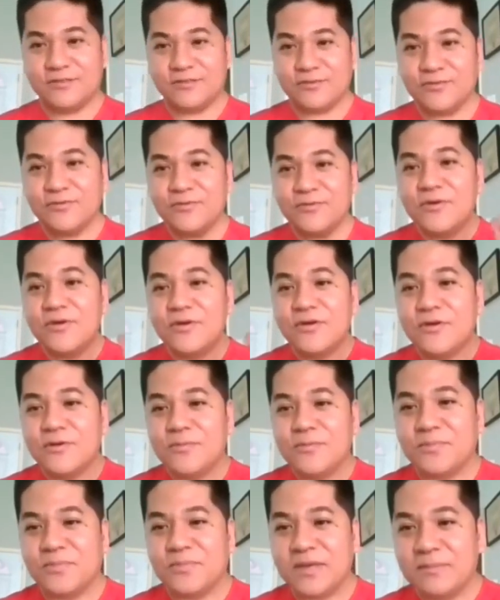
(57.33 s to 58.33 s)
to
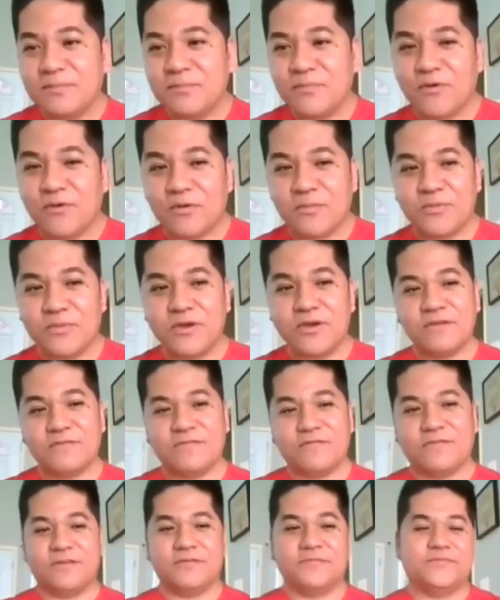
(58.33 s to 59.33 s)
be more
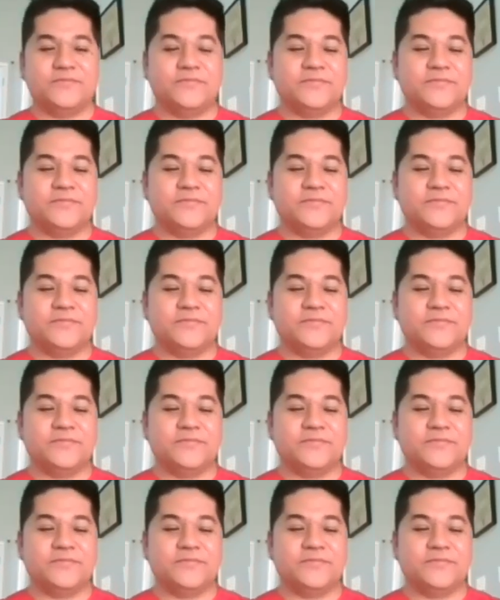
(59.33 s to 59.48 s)
beautiful.